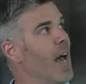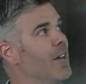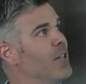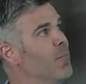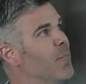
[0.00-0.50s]

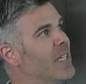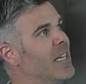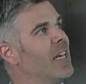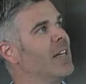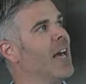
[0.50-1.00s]
And you
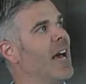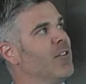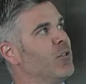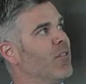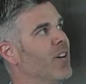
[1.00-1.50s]
begin
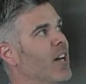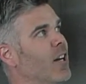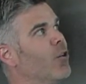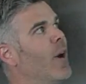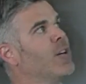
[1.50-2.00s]
at sort of
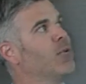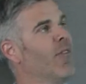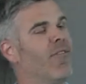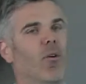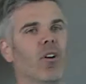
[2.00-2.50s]
a
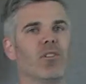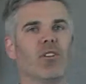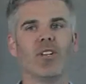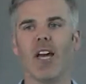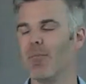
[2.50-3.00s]
graduate
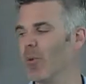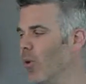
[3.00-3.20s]
forester type